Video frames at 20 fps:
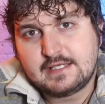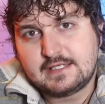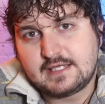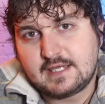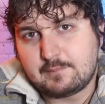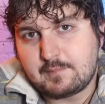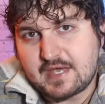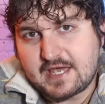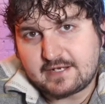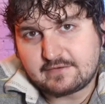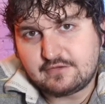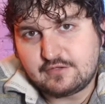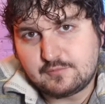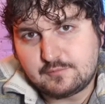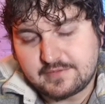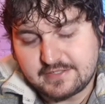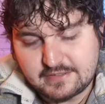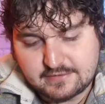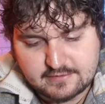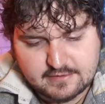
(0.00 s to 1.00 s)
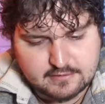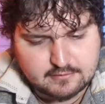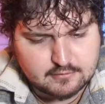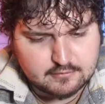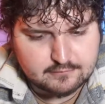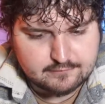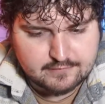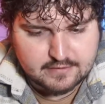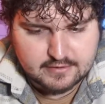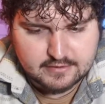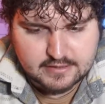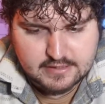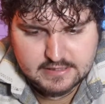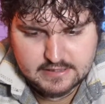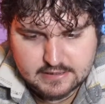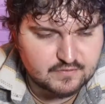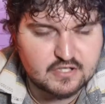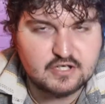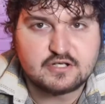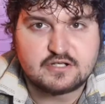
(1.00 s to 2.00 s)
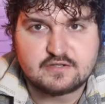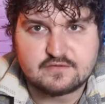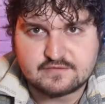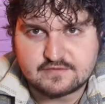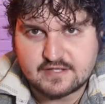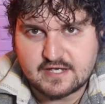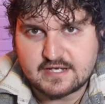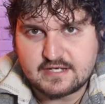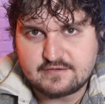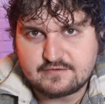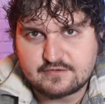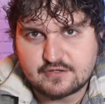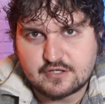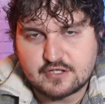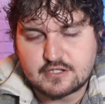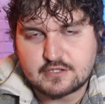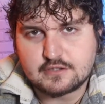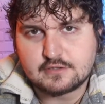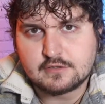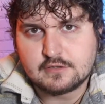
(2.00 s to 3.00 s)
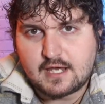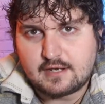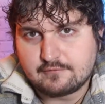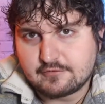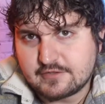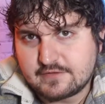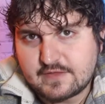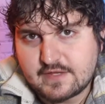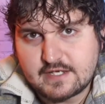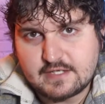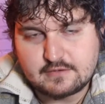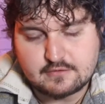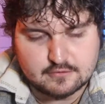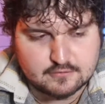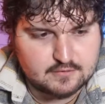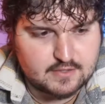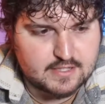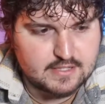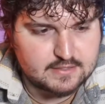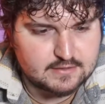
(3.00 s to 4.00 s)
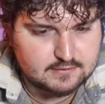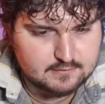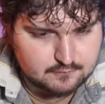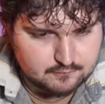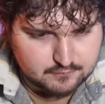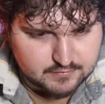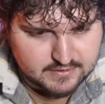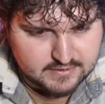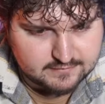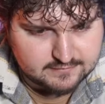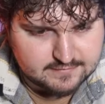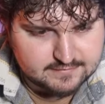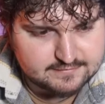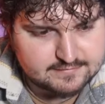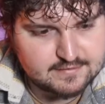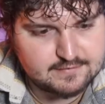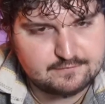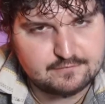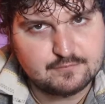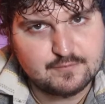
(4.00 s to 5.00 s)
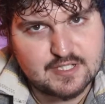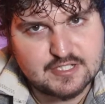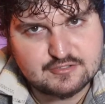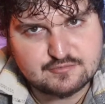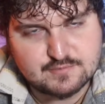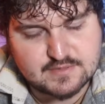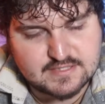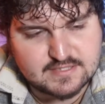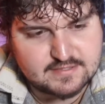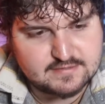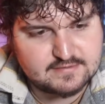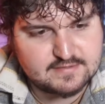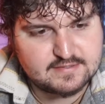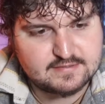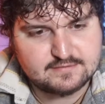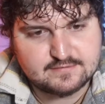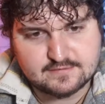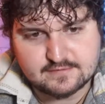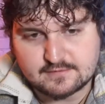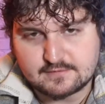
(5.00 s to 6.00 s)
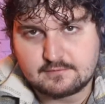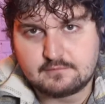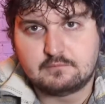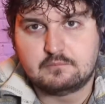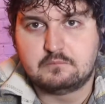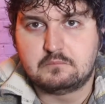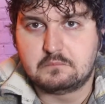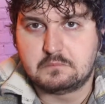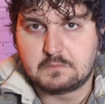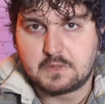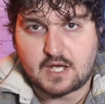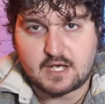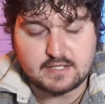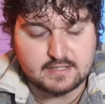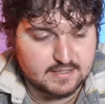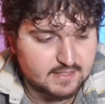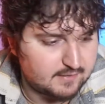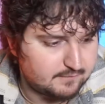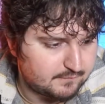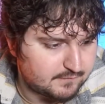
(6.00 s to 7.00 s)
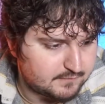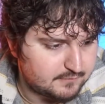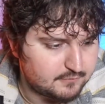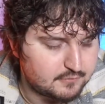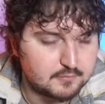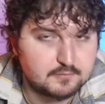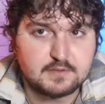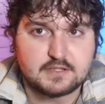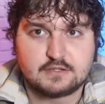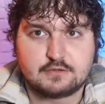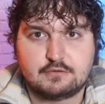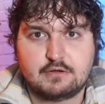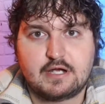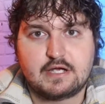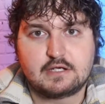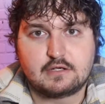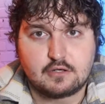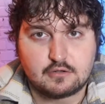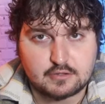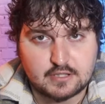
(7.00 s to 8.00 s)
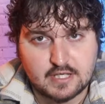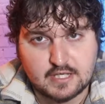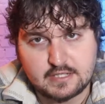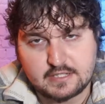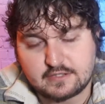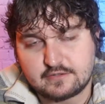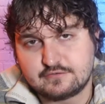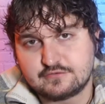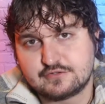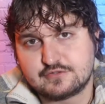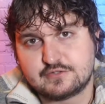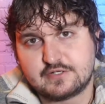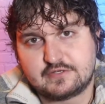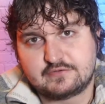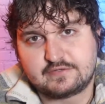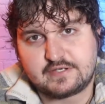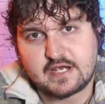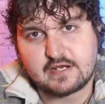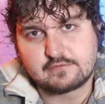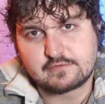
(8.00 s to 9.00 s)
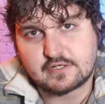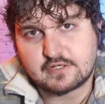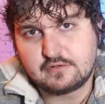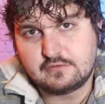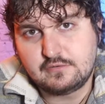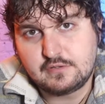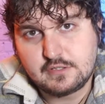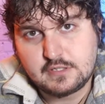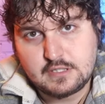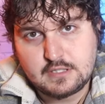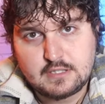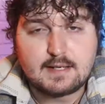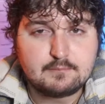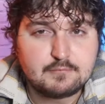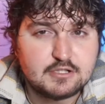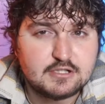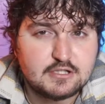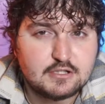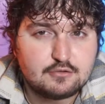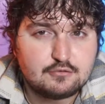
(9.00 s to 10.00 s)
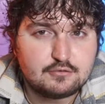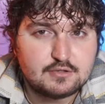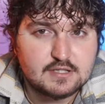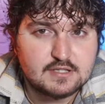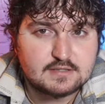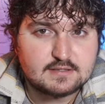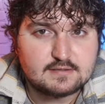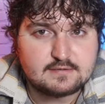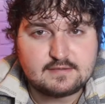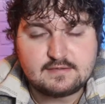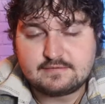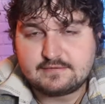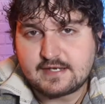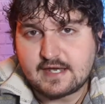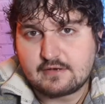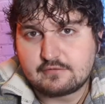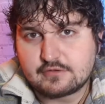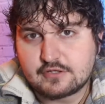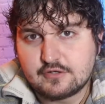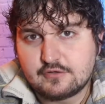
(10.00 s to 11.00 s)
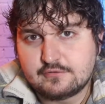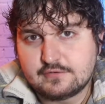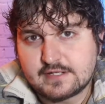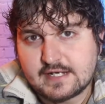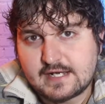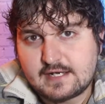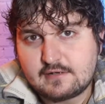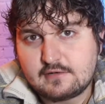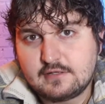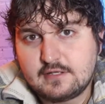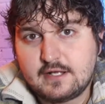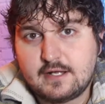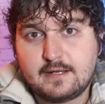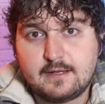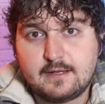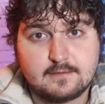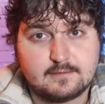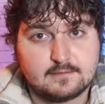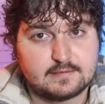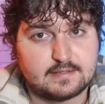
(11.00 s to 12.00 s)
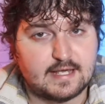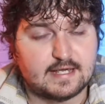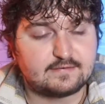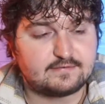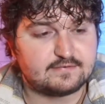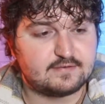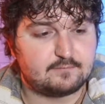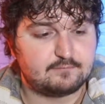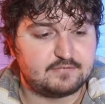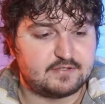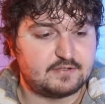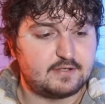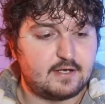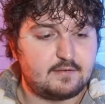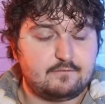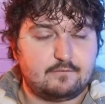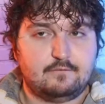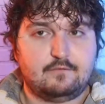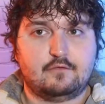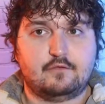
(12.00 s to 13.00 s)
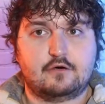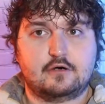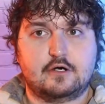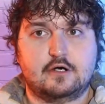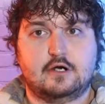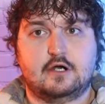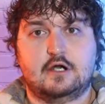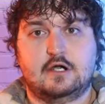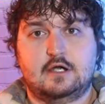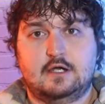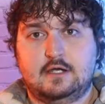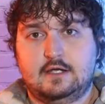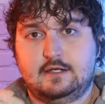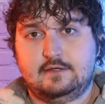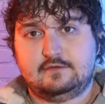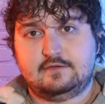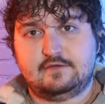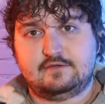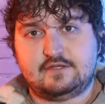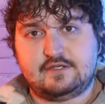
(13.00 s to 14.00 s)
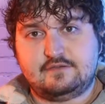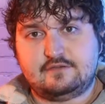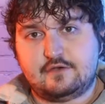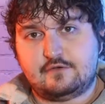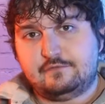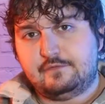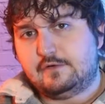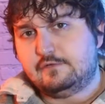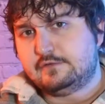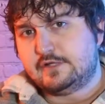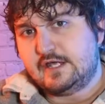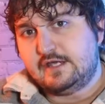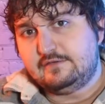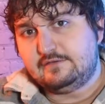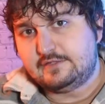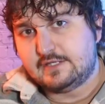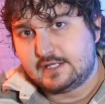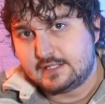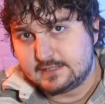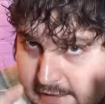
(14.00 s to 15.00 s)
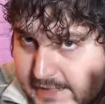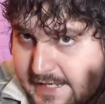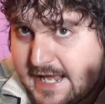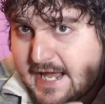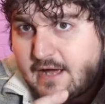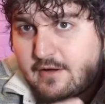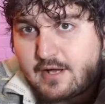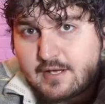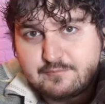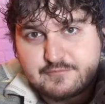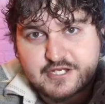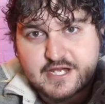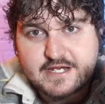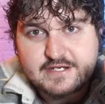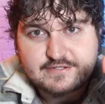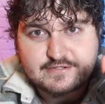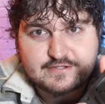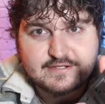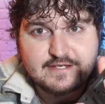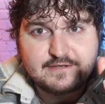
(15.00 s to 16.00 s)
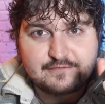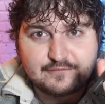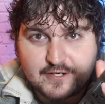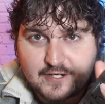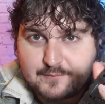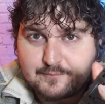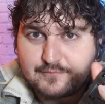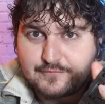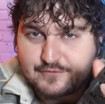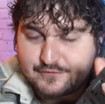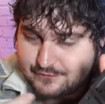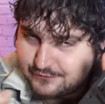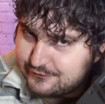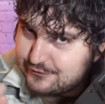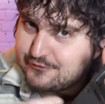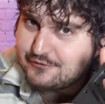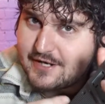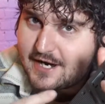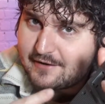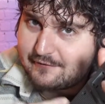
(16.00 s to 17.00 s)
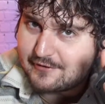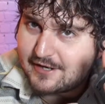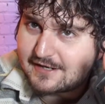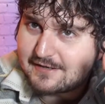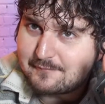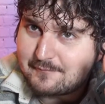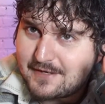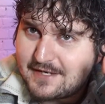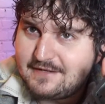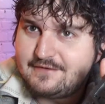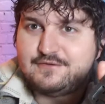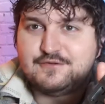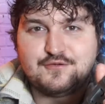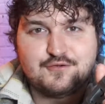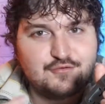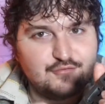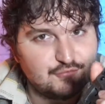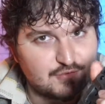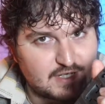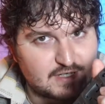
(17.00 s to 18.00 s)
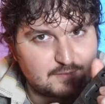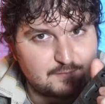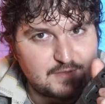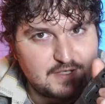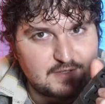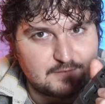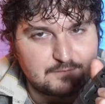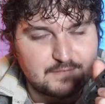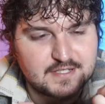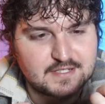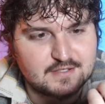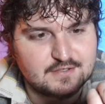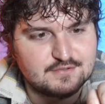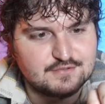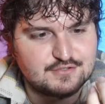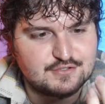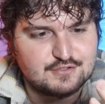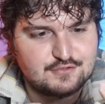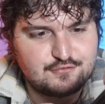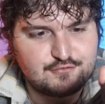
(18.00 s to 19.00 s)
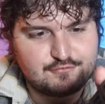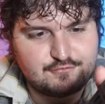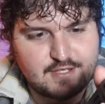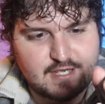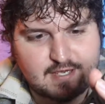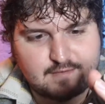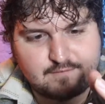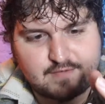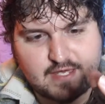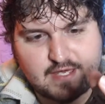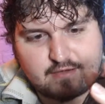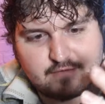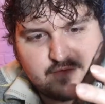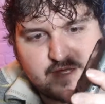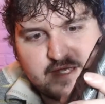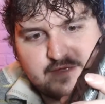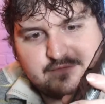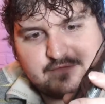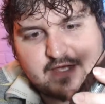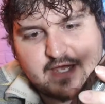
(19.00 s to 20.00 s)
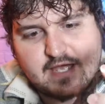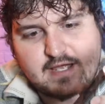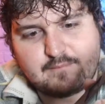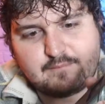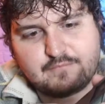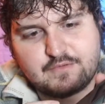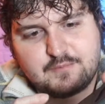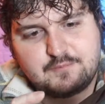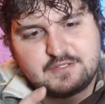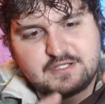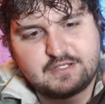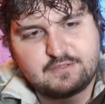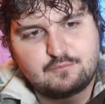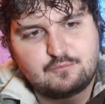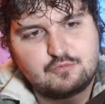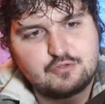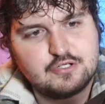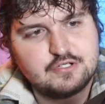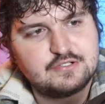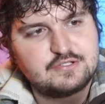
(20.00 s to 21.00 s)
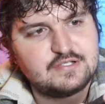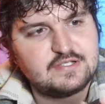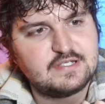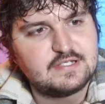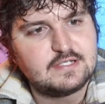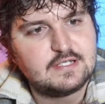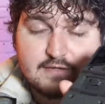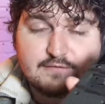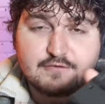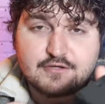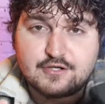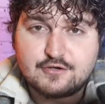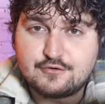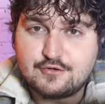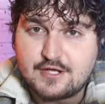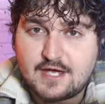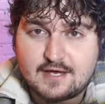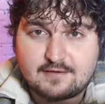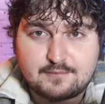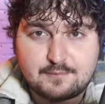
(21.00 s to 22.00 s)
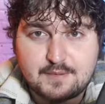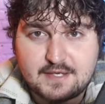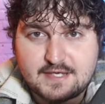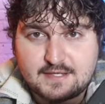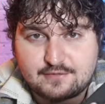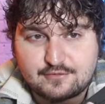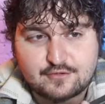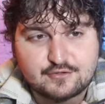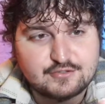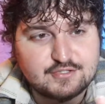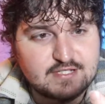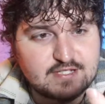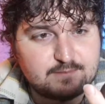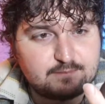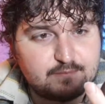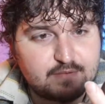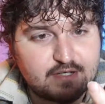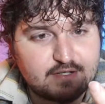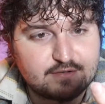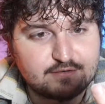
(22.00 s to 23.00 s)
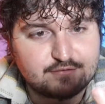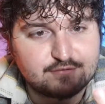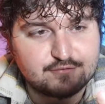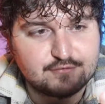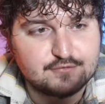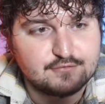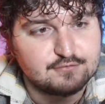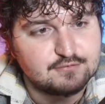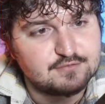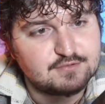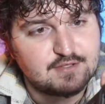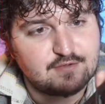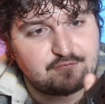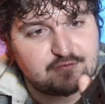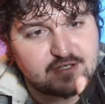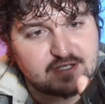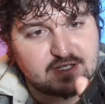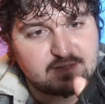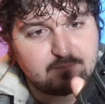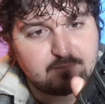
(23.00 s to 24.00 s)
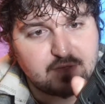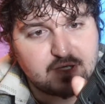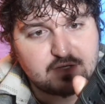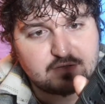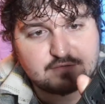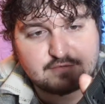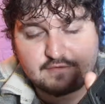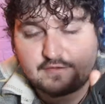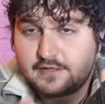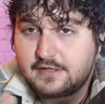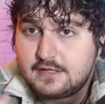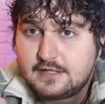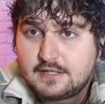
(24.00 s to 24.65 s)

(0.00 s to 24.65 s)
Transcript: get back to me. They were very very concise on everything. They're like, we need this information, we need this, and I gave it to them and they're like, okay, here's your discount code. I'm going to go get the discount code now. That sums it up for the Zizo phone case. Now I'm changing it from do not recommend to recommend because you do have that lifetime limited warranty. Even though you have to pay 13 bucks or 17 bucks,